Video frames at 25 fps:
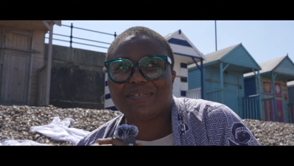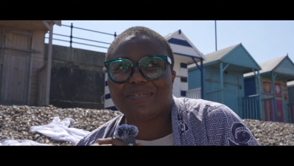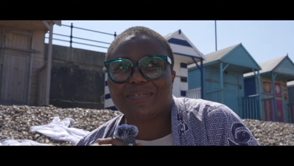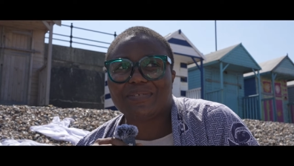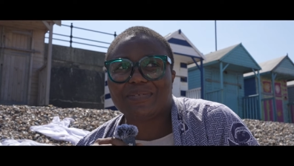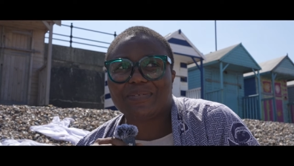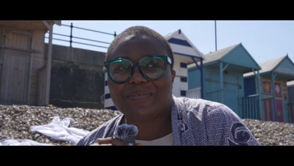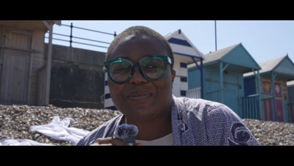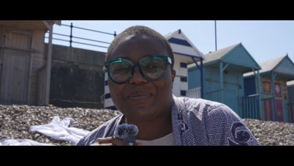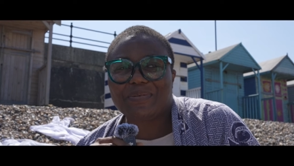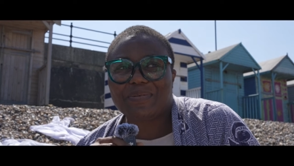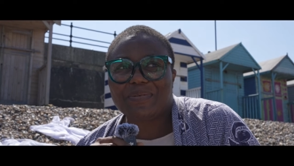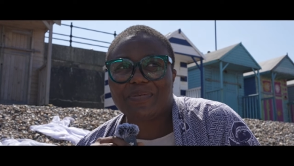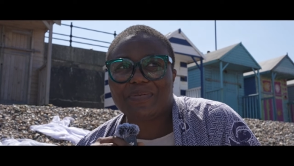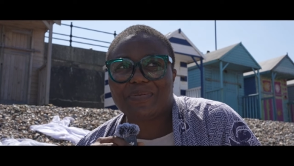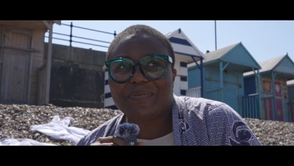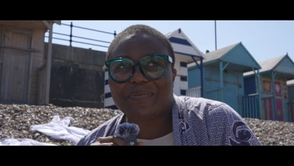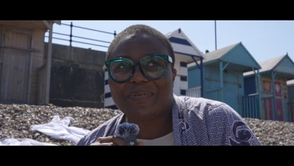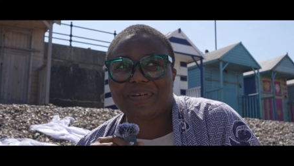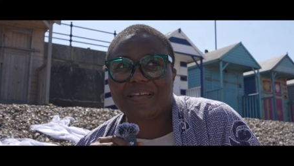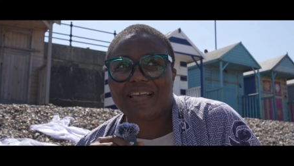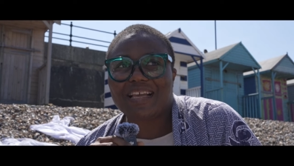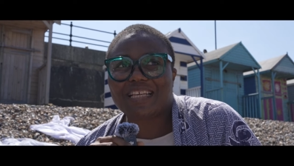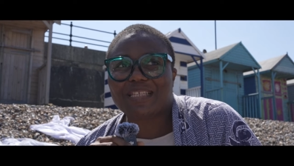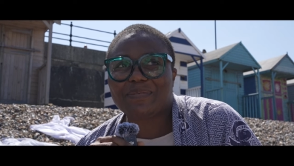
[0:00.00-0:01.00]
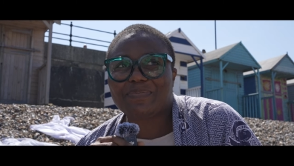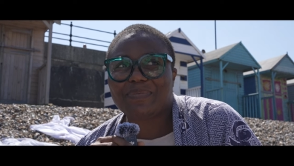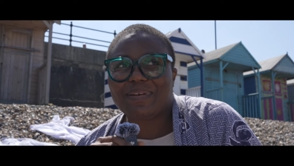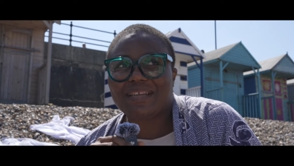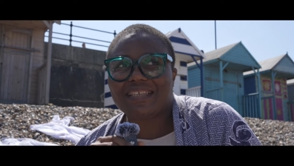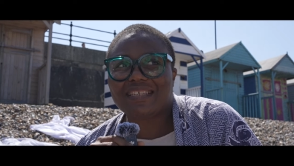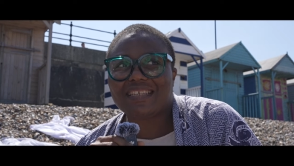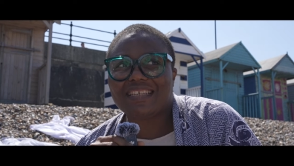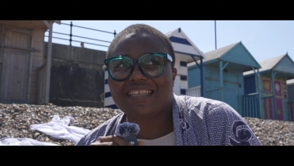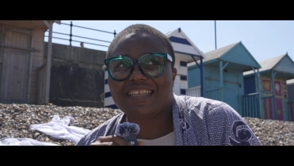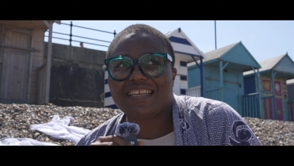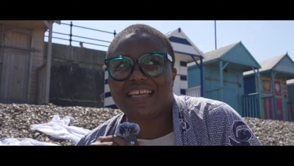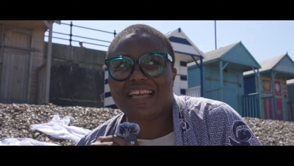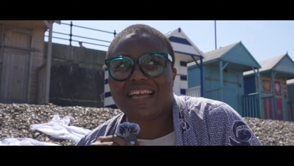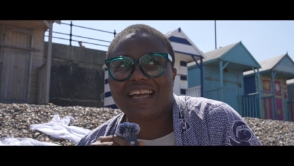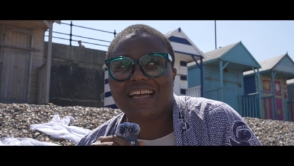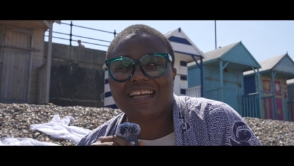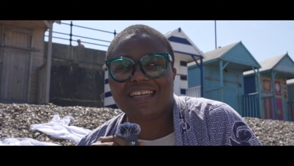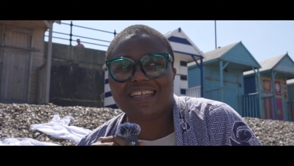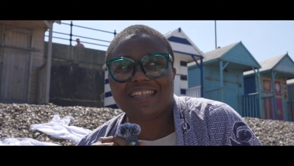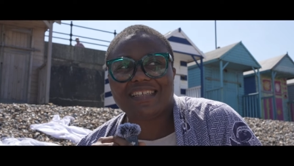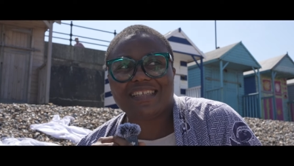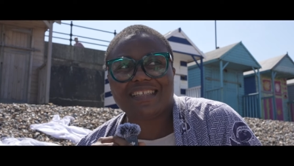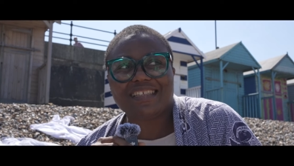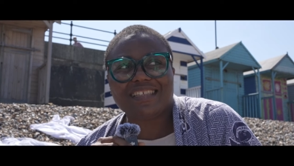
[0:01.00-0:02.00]
So expressly, I
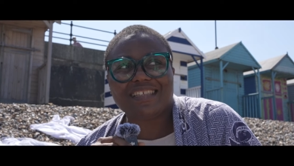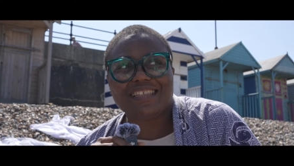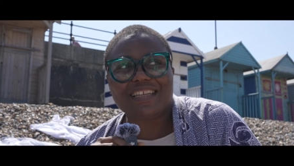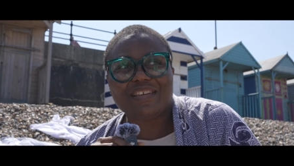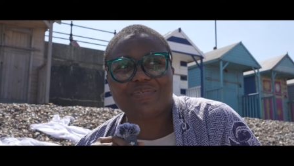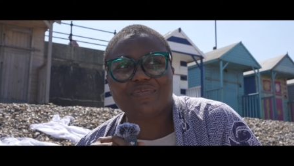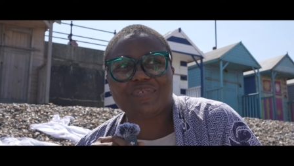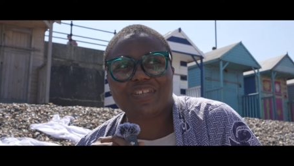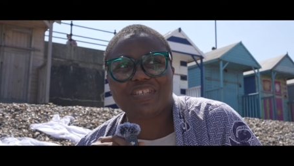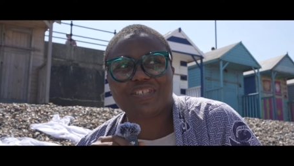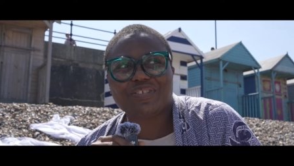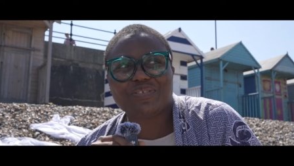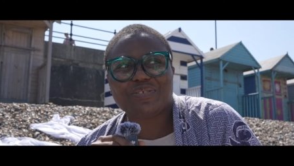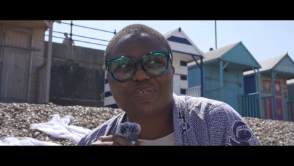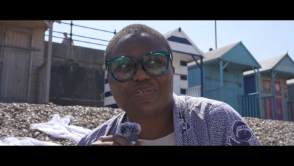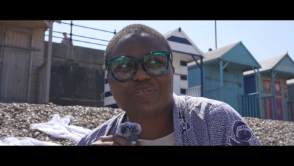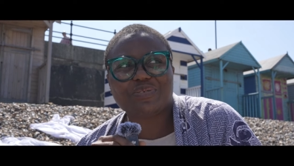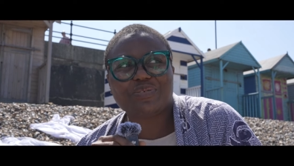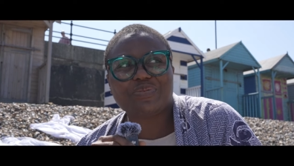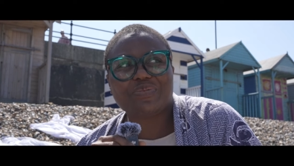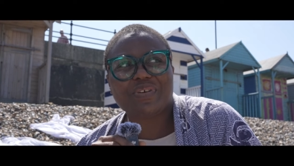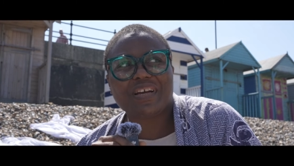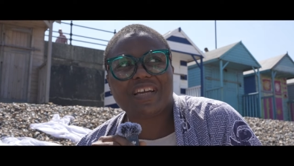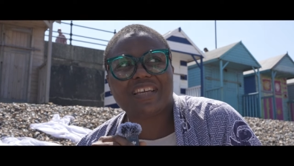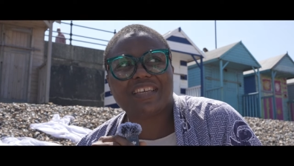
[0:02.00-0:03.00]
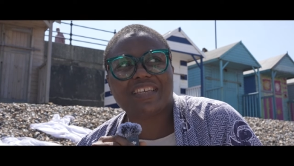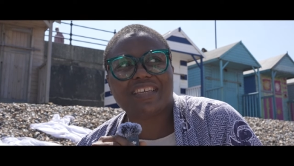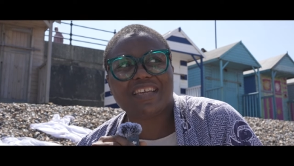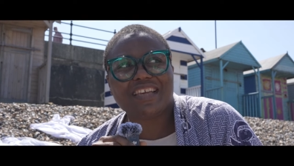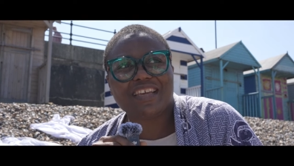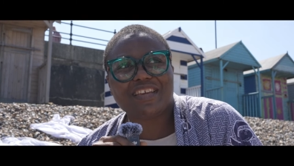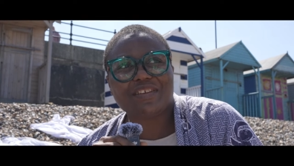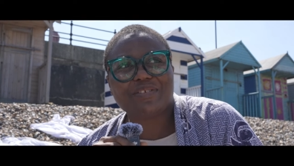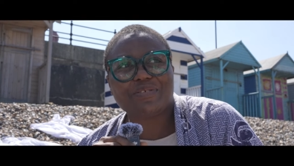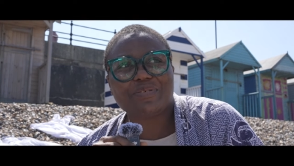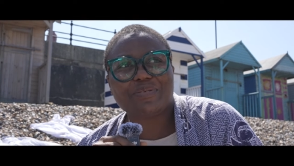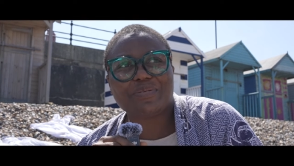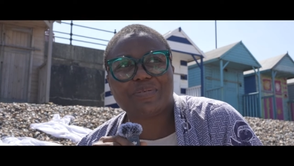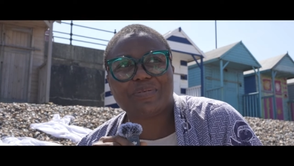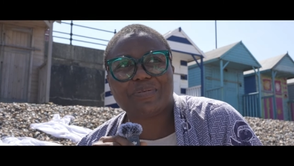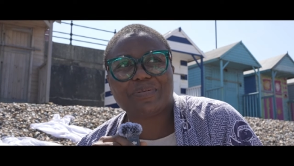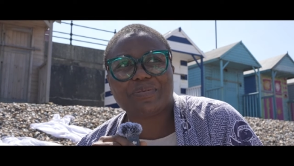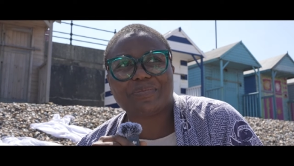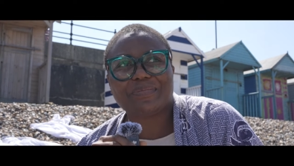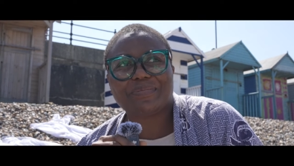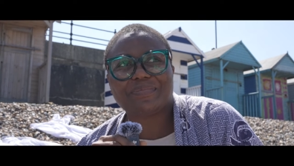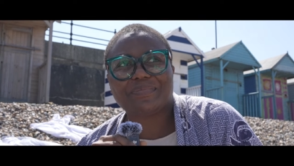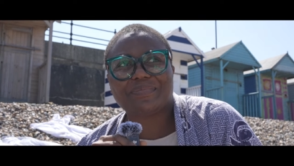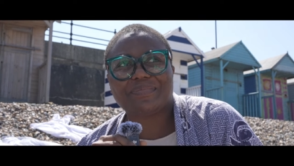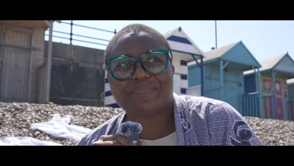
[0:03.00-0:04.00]
had a vision over a year ago
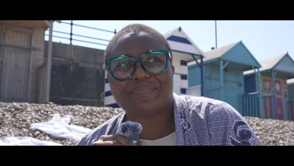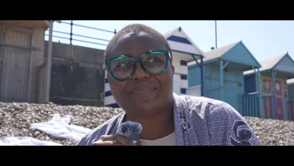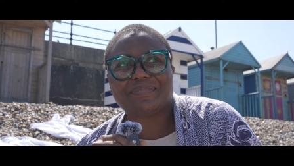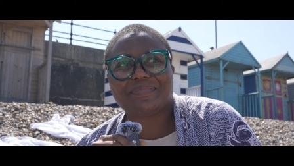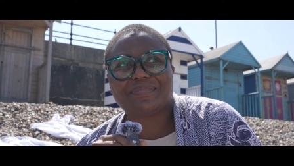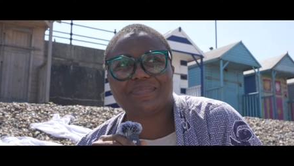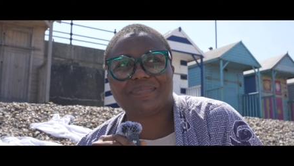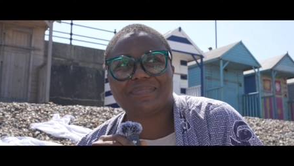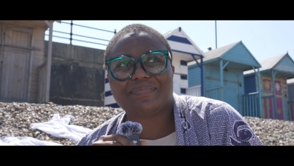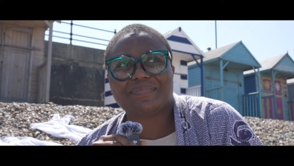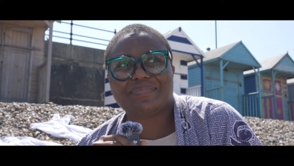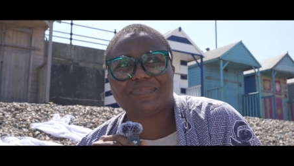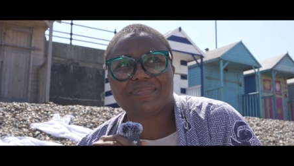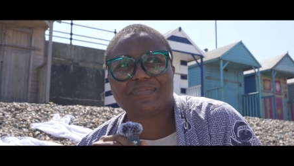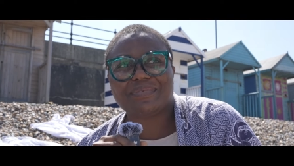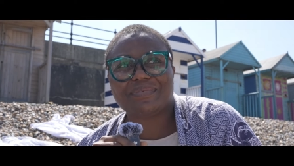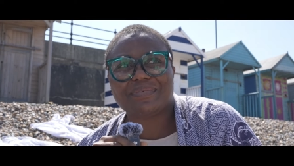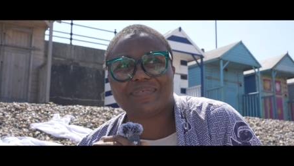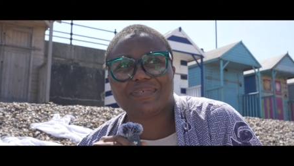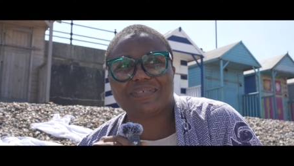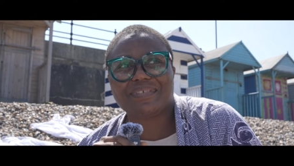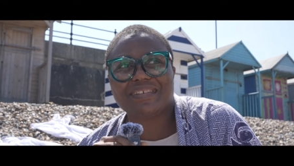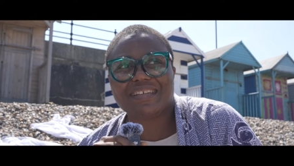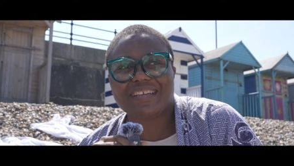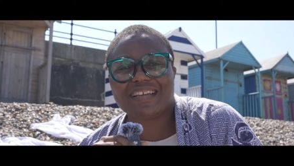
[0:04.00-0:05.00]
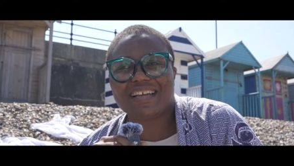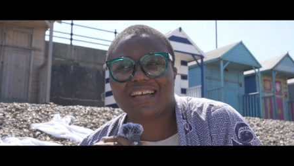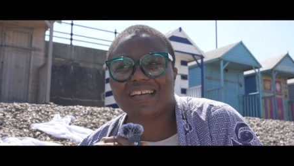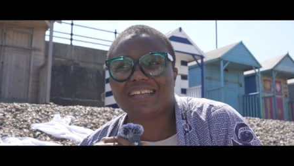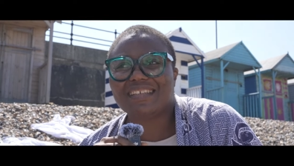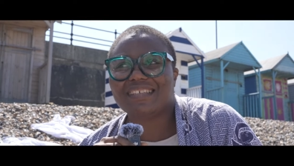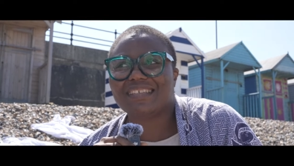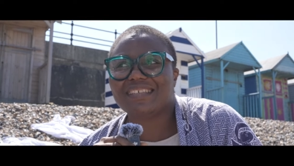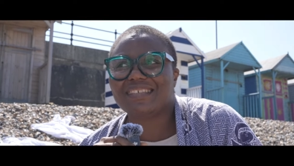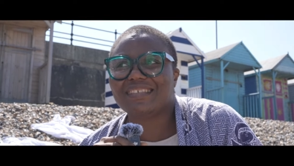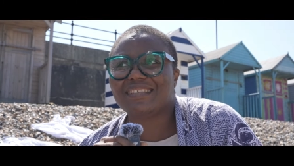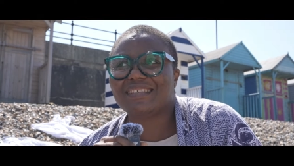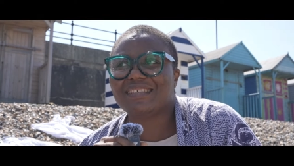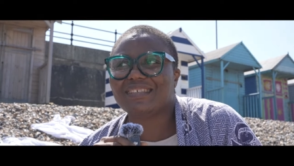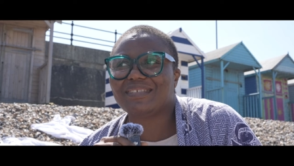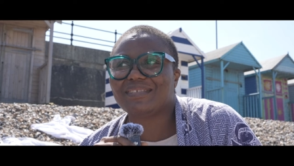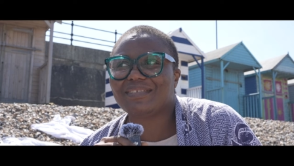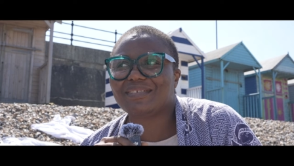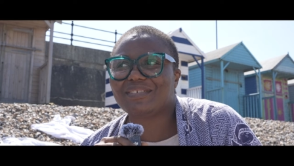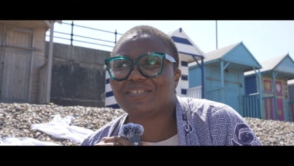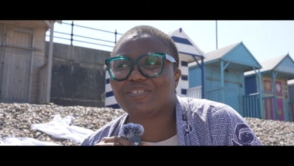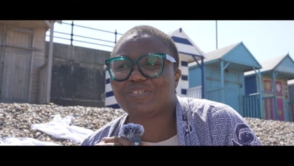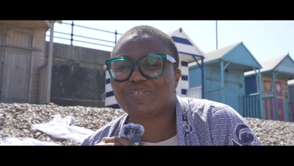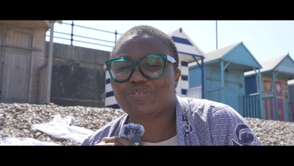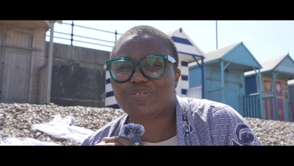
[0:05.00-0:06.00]
regarding
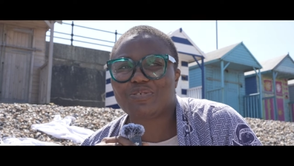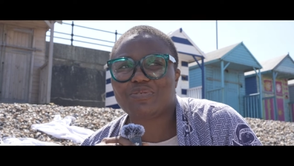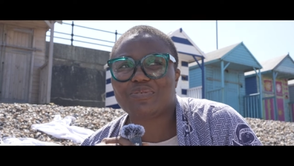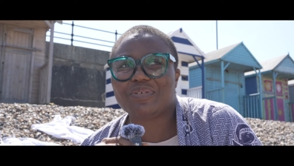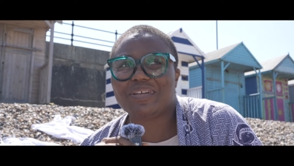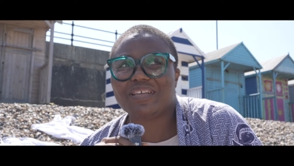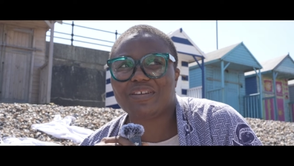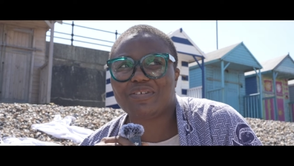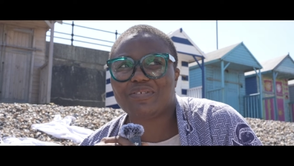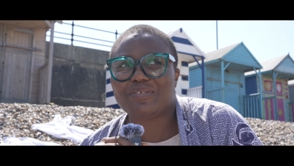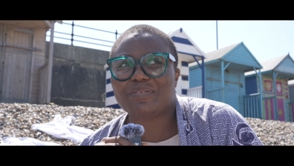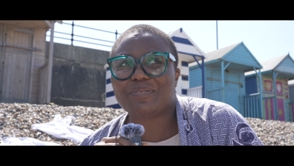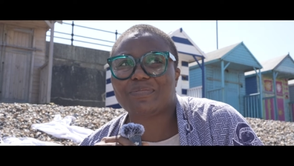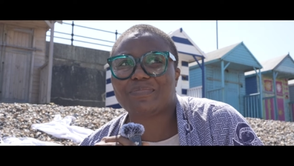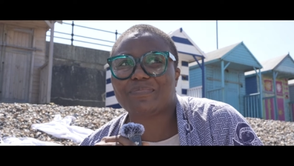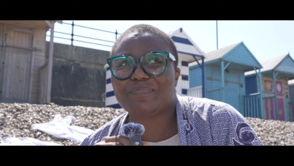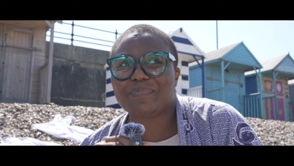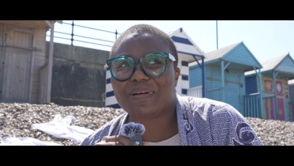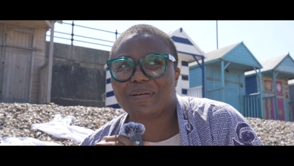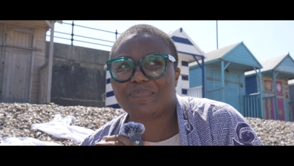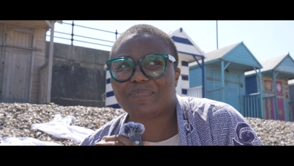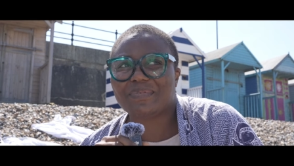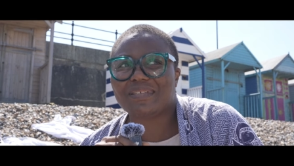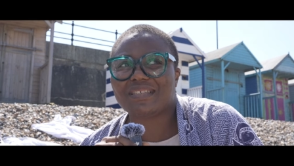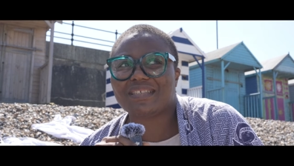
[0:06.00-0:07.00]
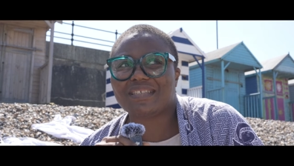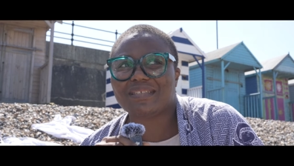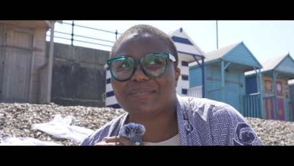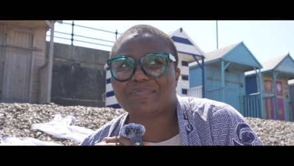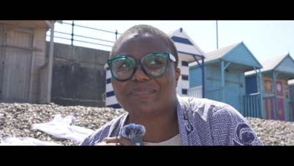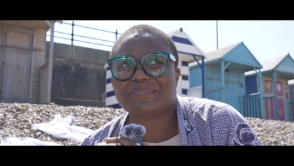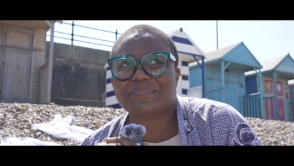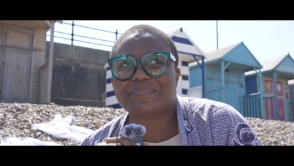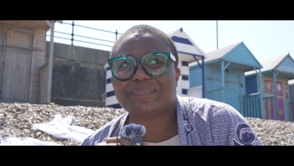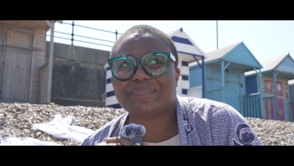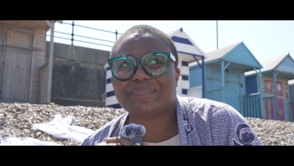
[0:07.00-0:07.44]
strongly on baptism,